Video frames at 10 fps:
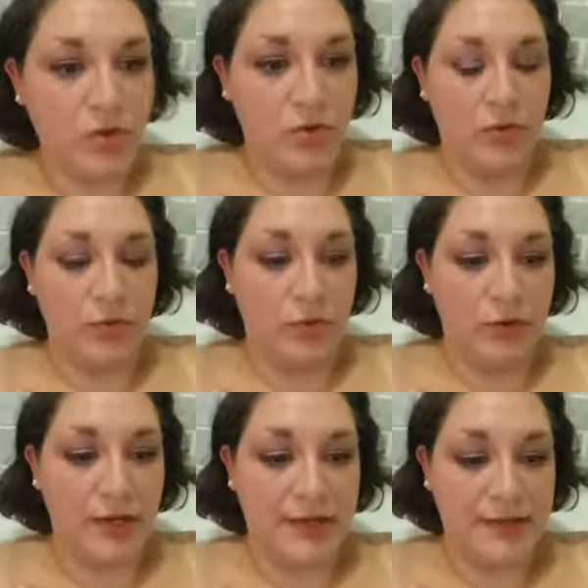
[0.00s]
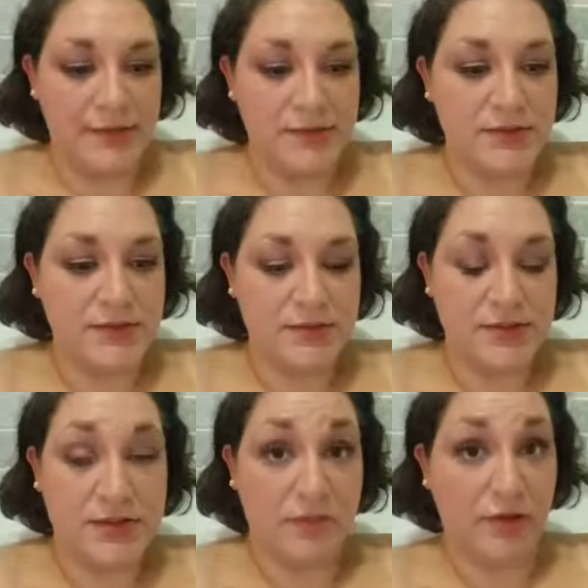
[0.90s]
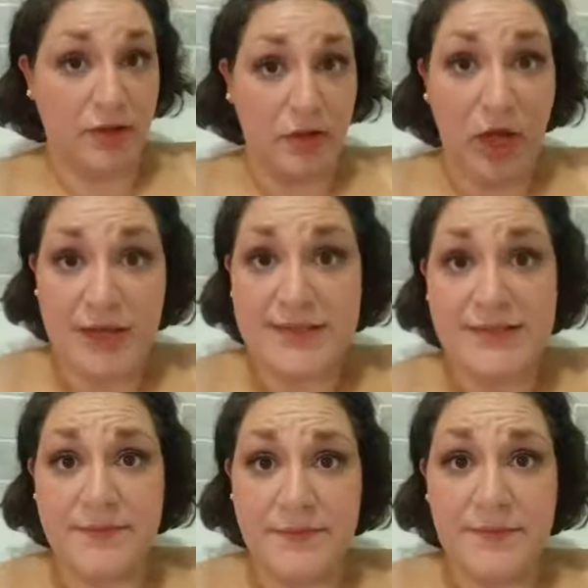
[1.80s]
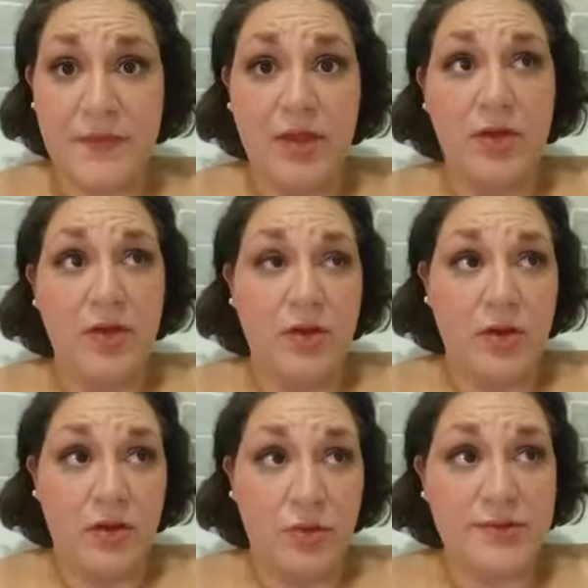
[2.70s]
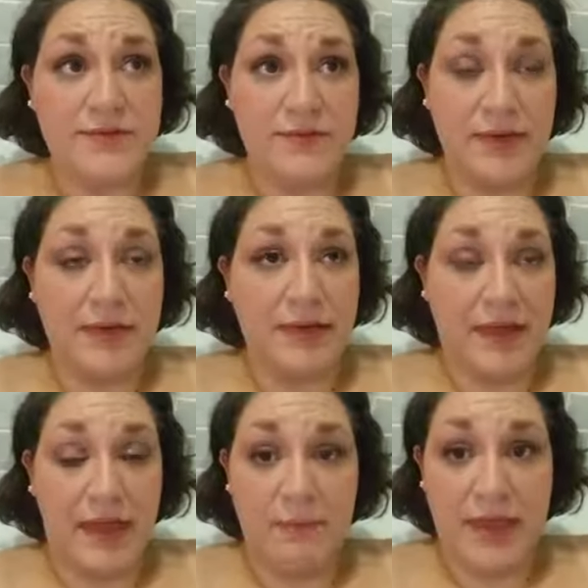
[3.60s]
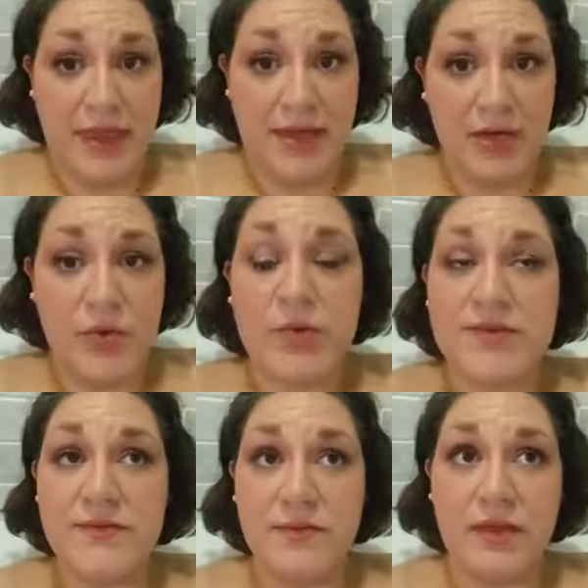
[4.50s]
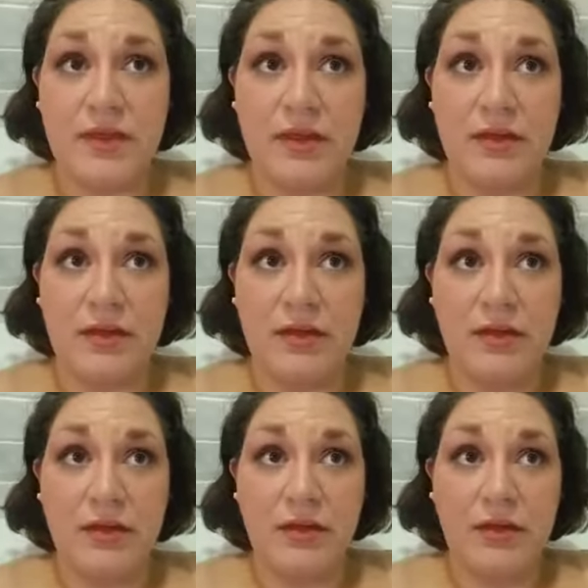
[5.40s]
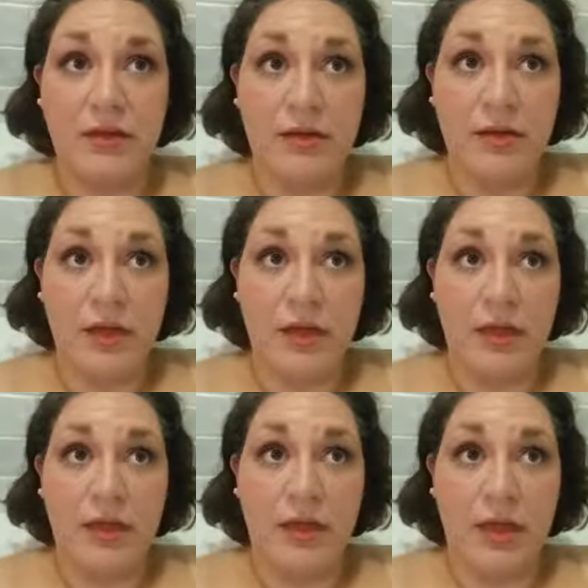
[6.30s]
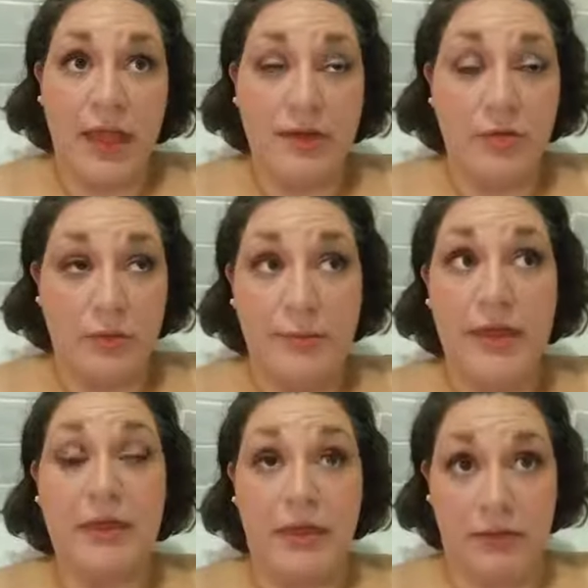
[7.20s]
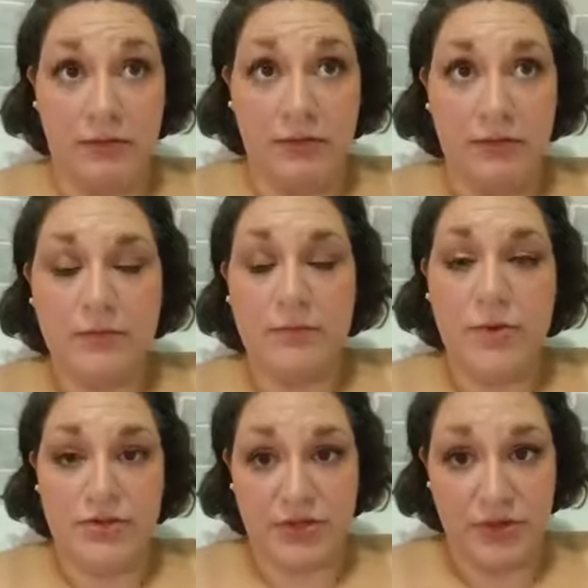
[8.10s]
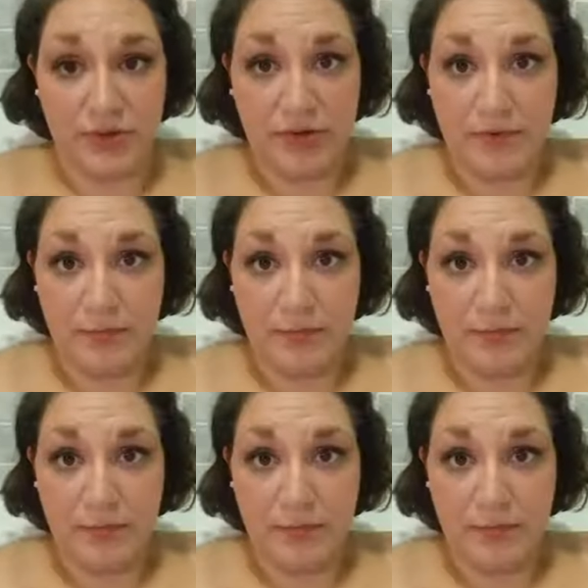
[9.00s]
who is suffering a loss, who is feeling that pain, who is feeling and or being persecuted.